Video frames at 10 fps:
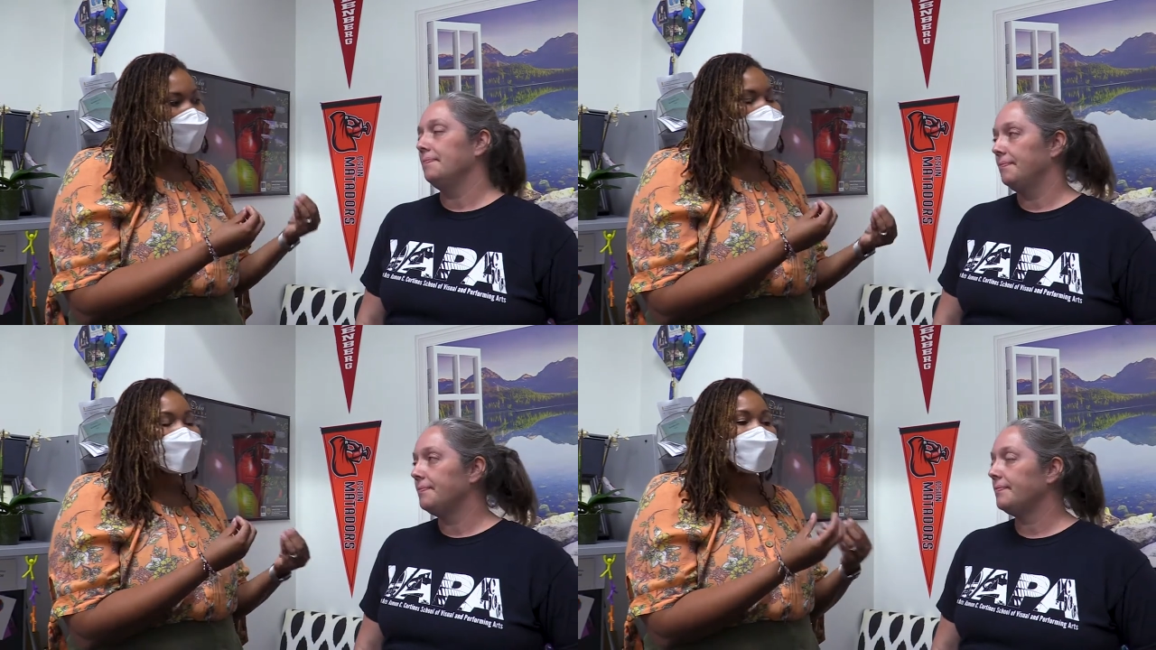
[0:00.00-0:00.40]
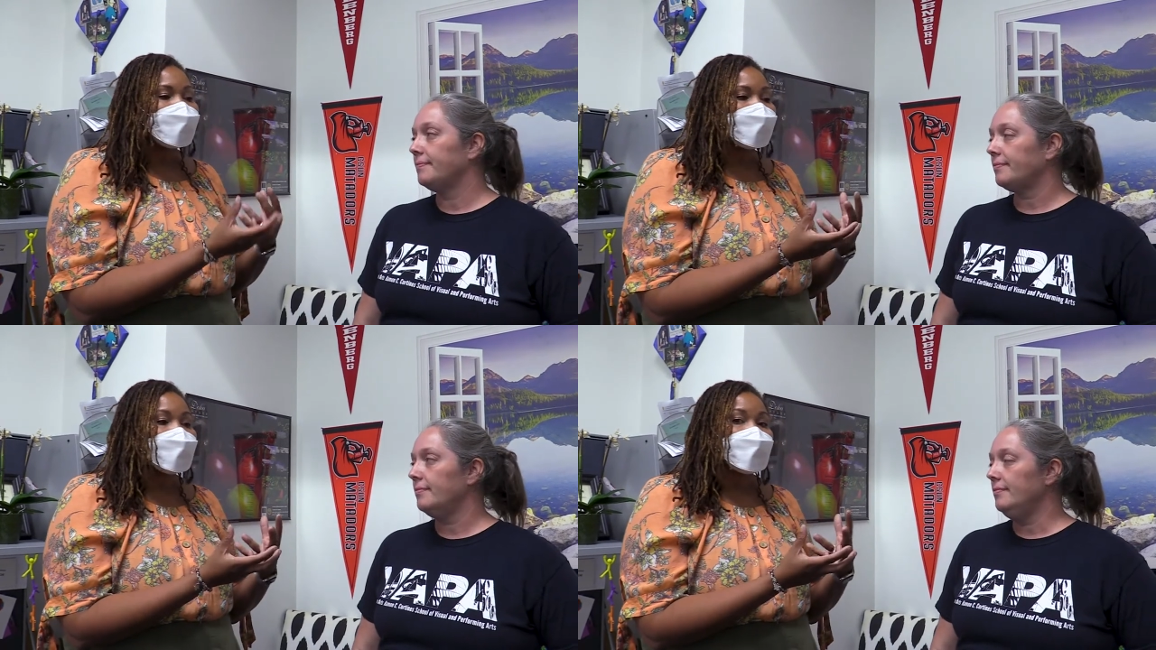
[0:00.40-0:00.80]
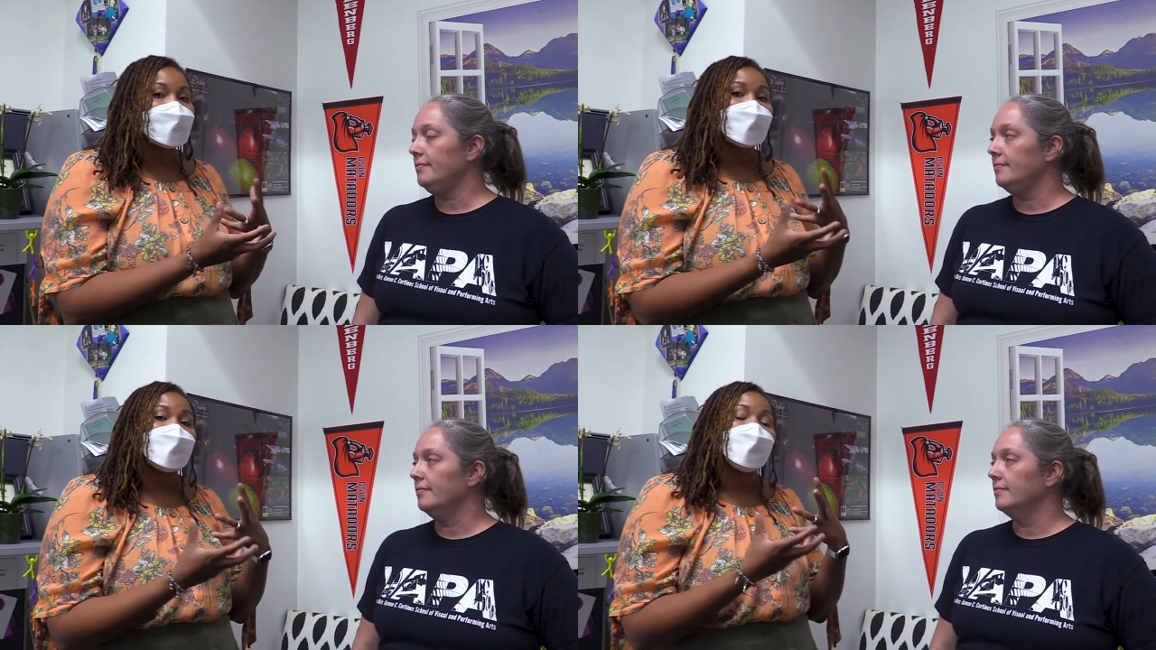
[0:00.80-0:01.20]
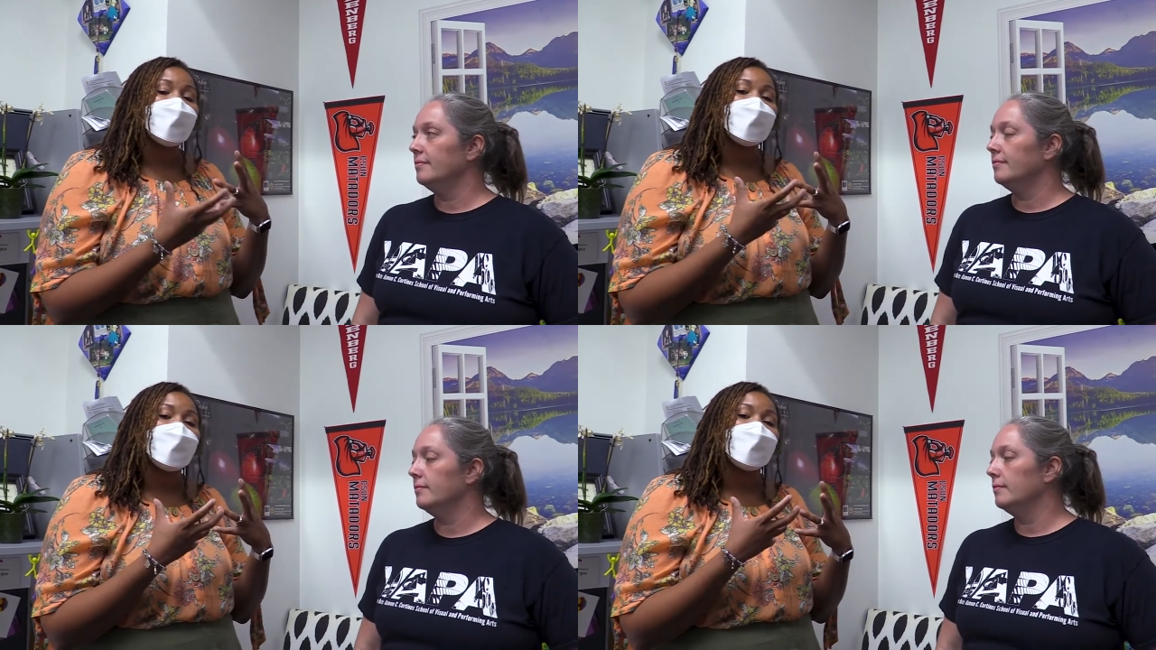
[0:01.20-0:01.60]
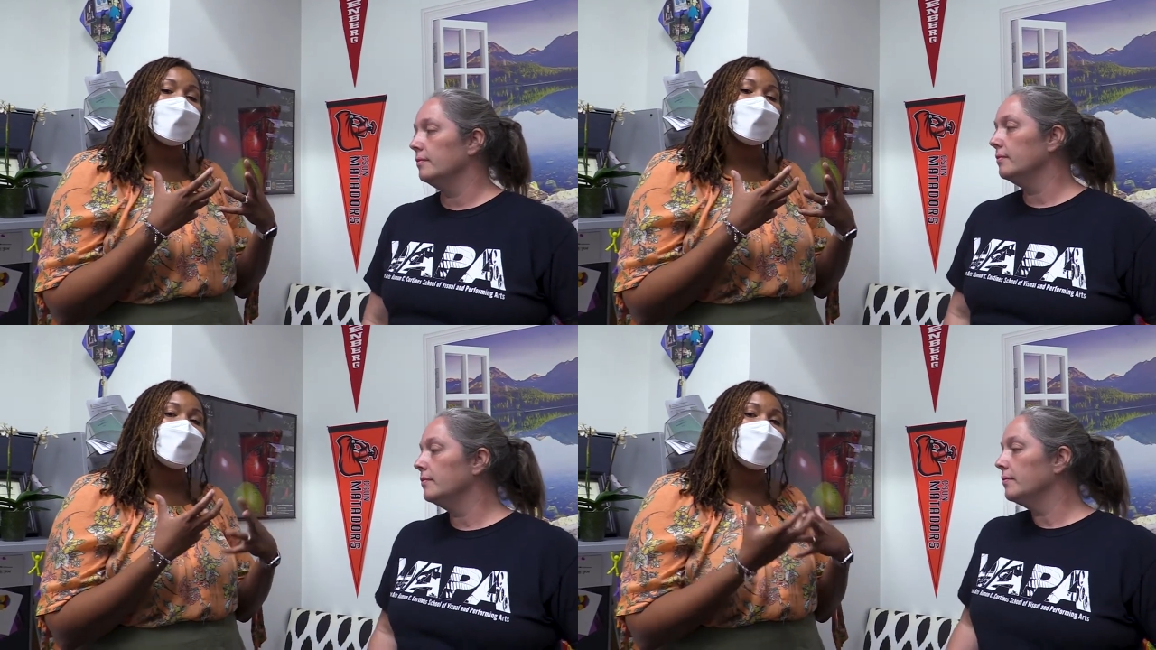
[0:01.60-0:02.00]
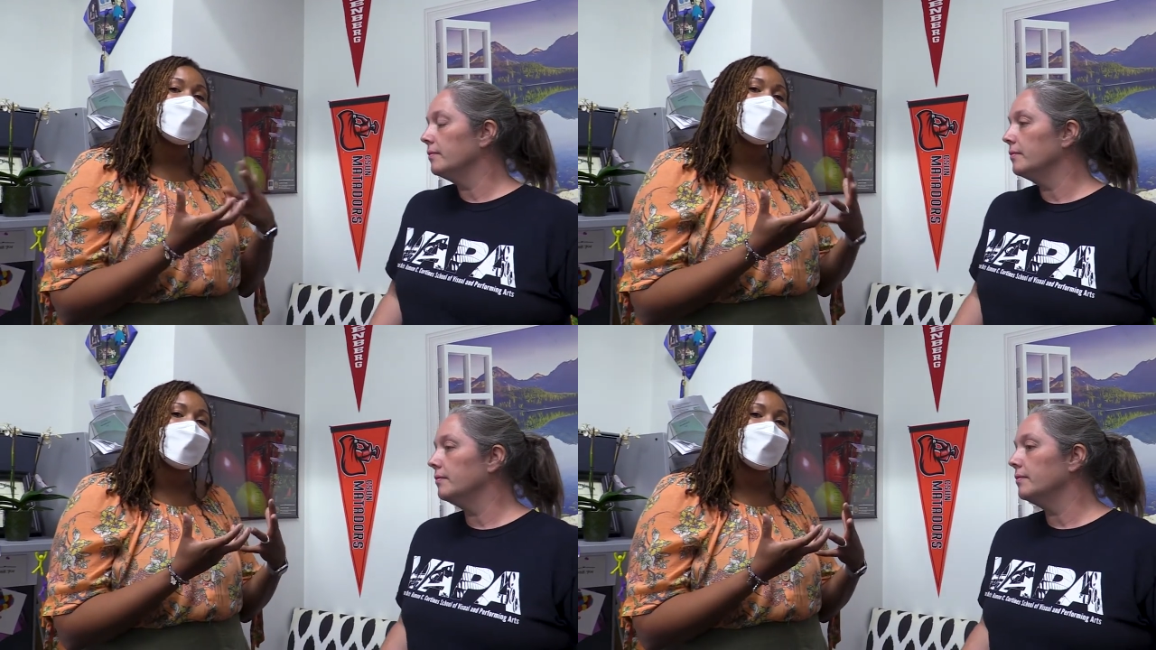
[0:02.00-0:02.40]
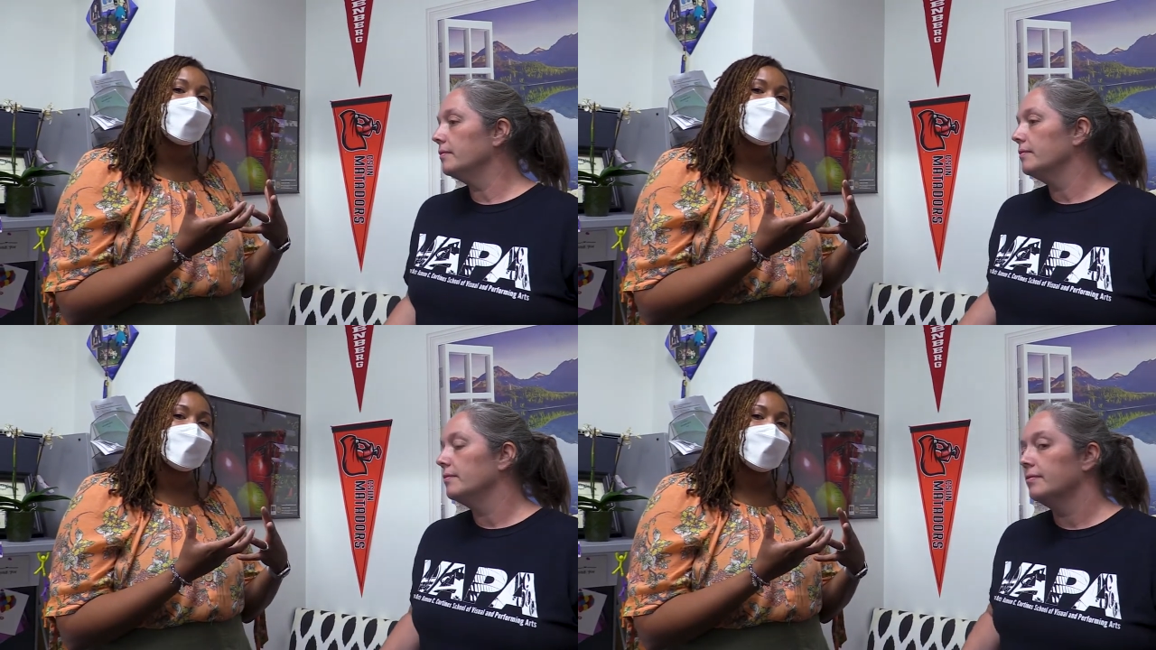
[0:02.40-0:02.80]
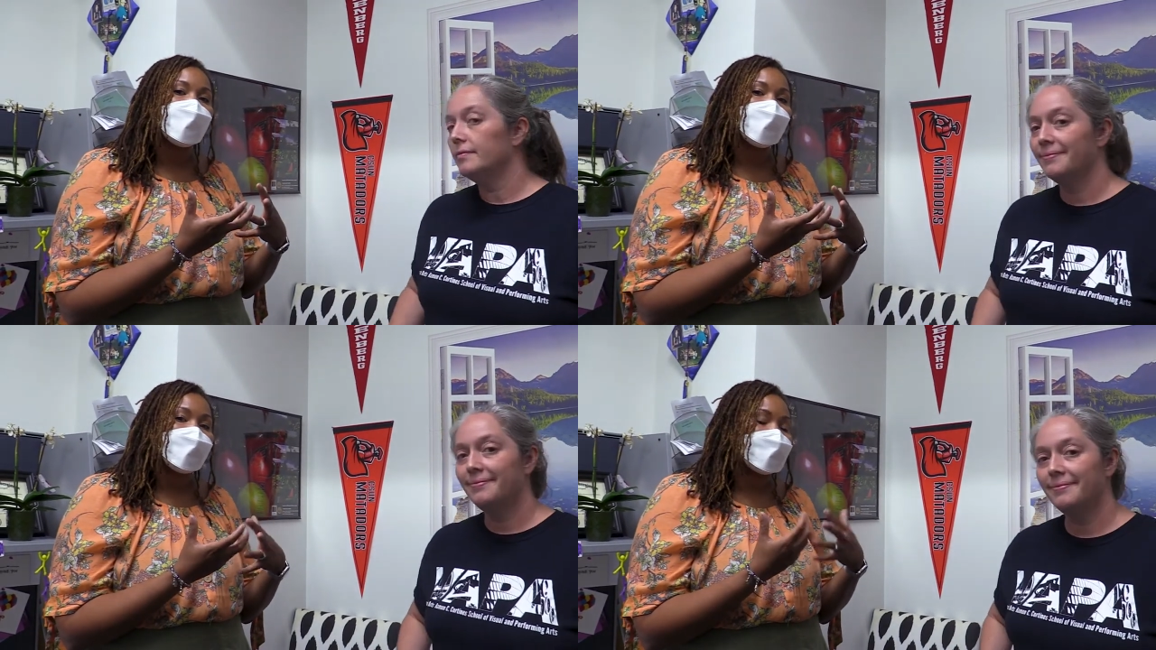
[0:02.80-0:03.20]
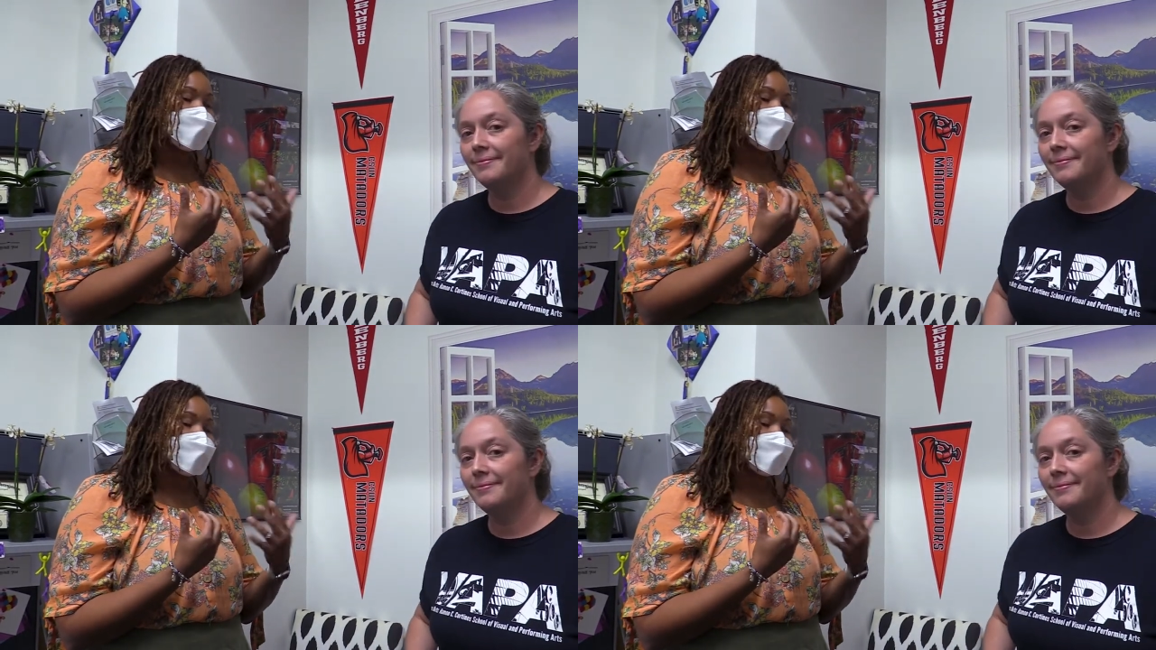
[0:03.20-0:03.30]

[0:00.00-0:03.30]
Speaker 1: we have some interventions, and, and, and the TUPE program really provides